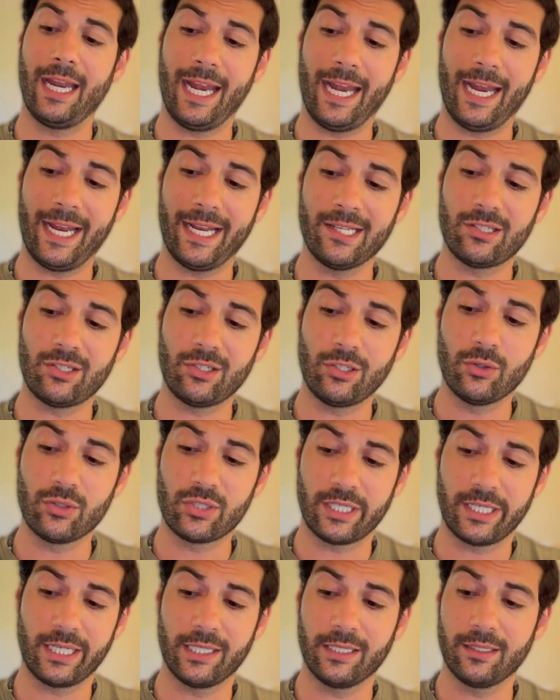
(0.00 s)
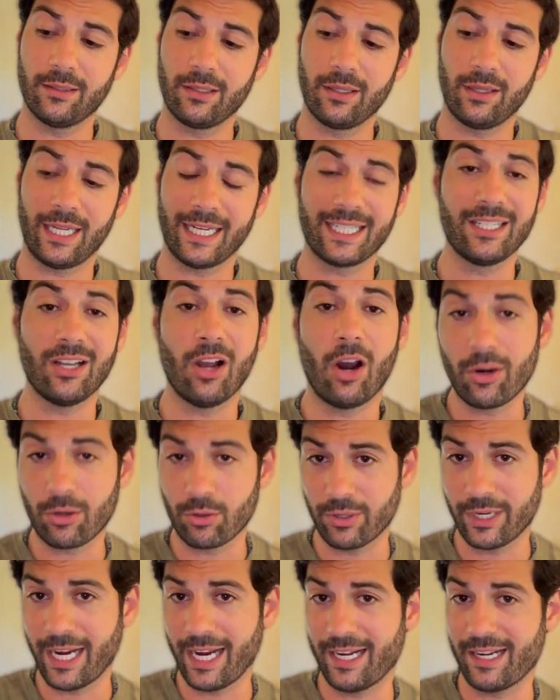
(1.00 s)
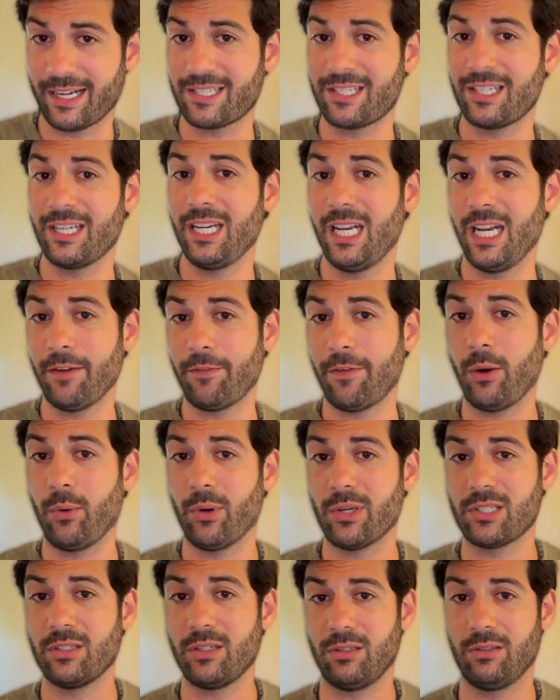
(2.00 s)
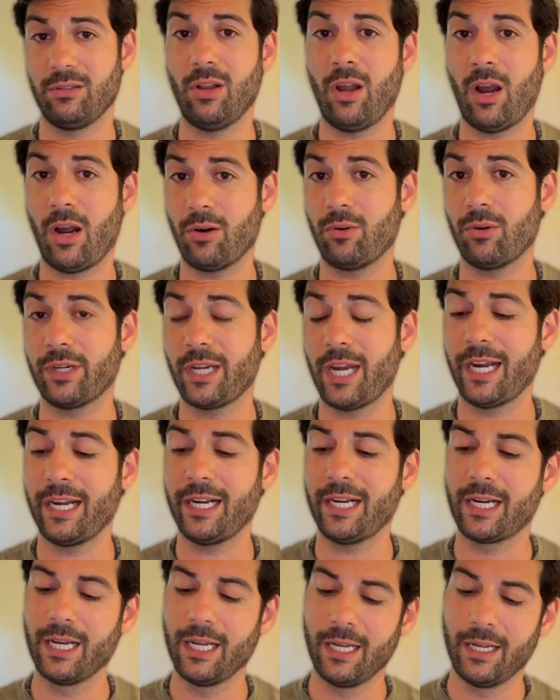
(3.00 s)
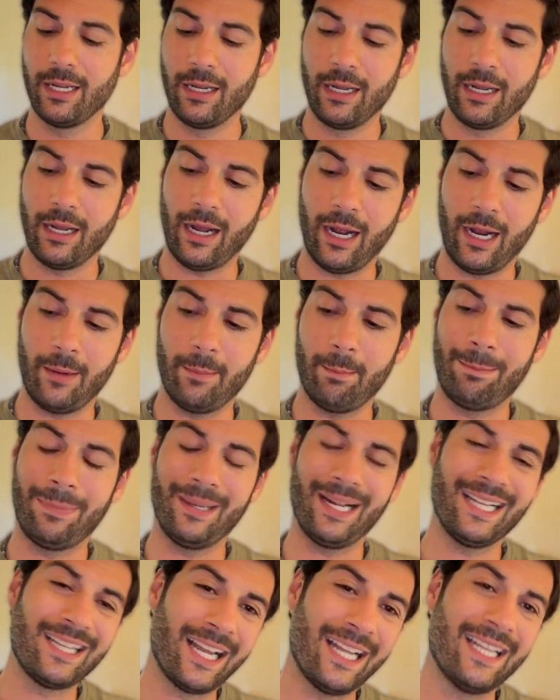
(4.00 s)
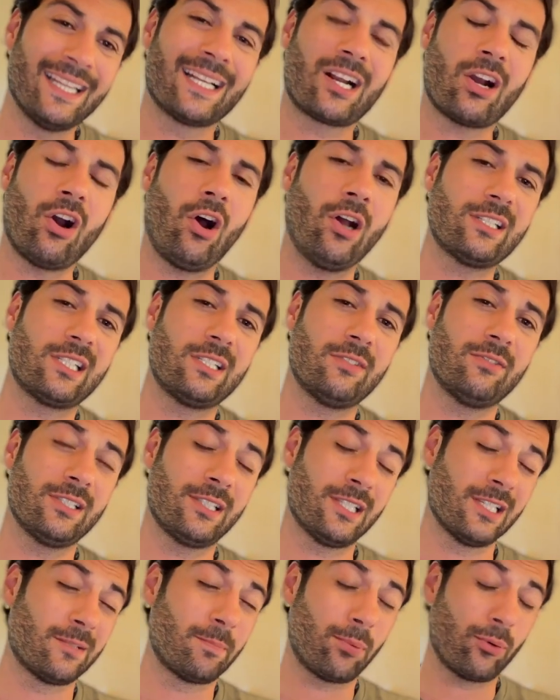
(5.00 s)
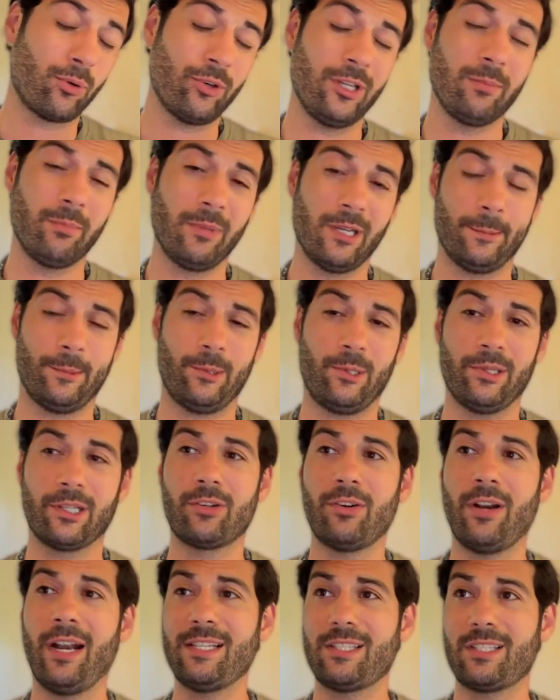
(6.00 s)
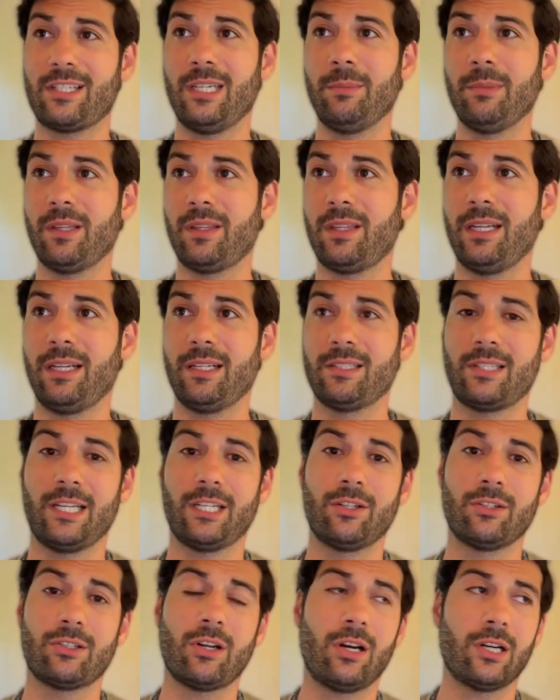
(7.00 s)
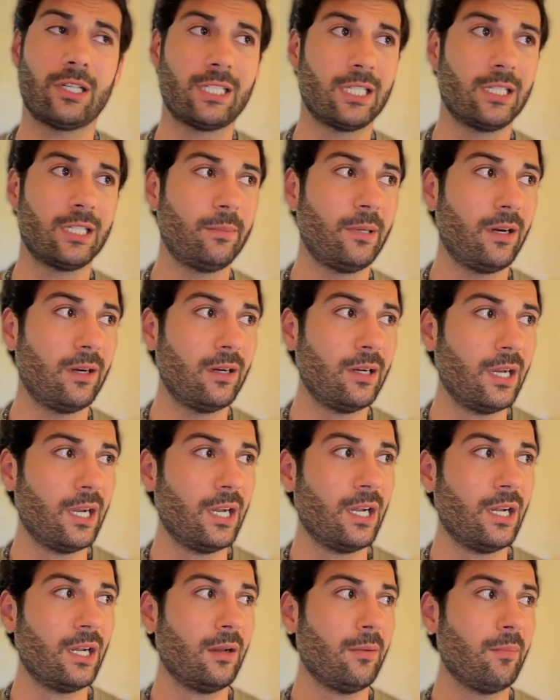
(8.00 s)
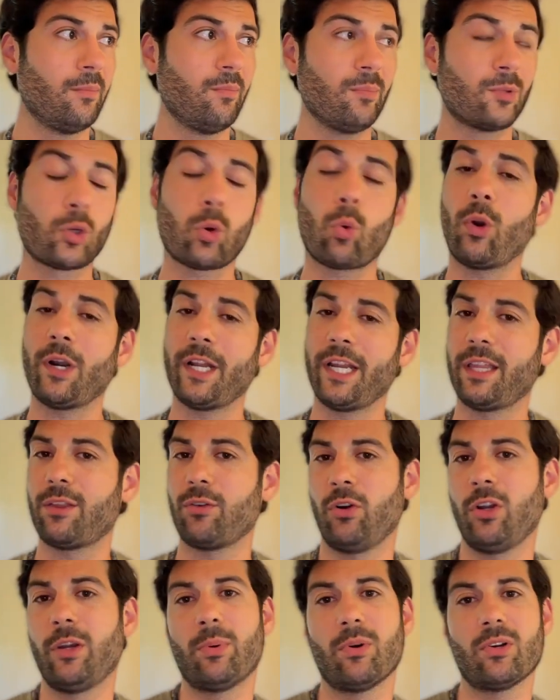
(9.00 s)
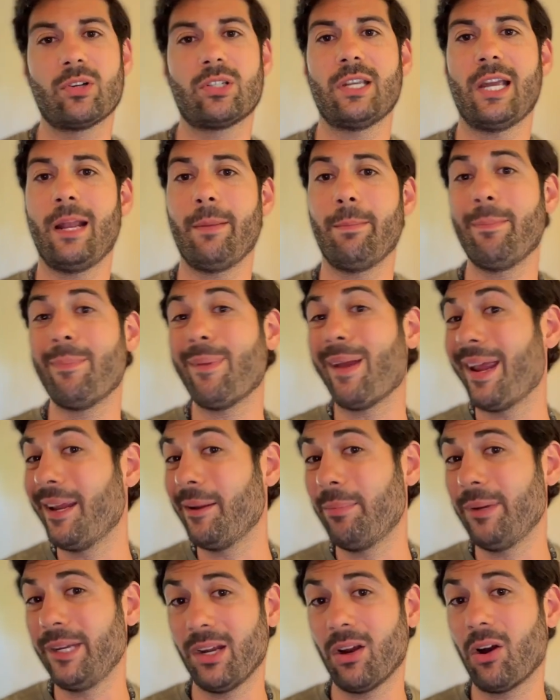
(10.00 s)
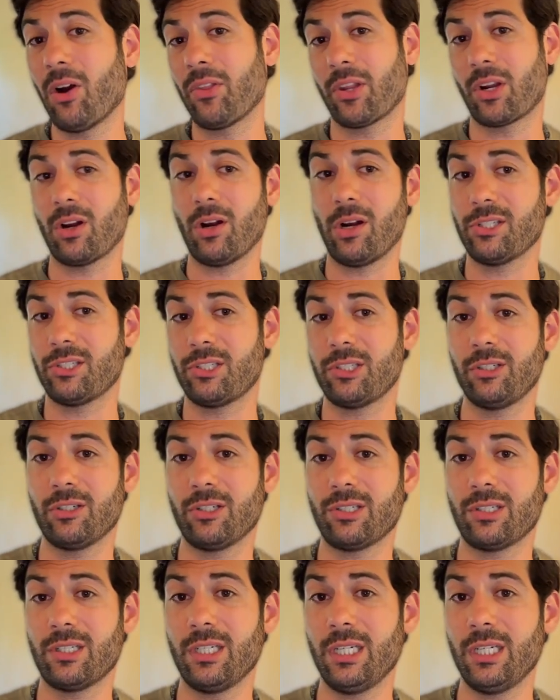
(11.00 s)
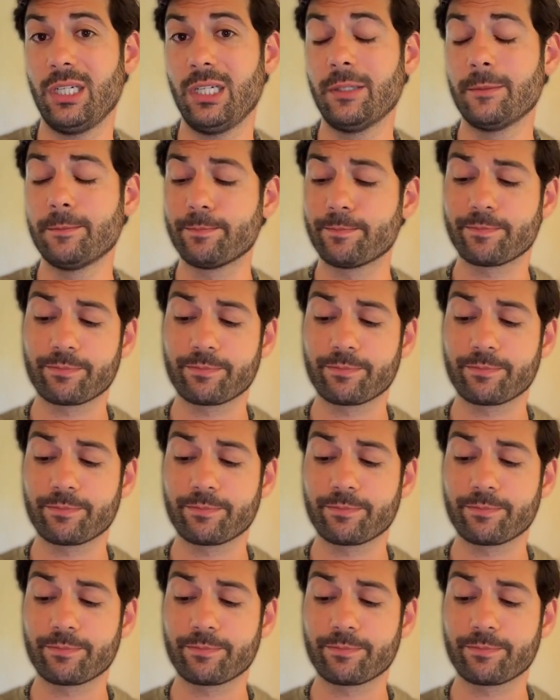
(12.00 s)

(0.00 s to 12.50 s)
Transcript: and using like non-organic seed if i was not organic um, and the cost difference is pretty minimal in the grand scheme of things like you're talking about 20 30% maybe on the cost of your seed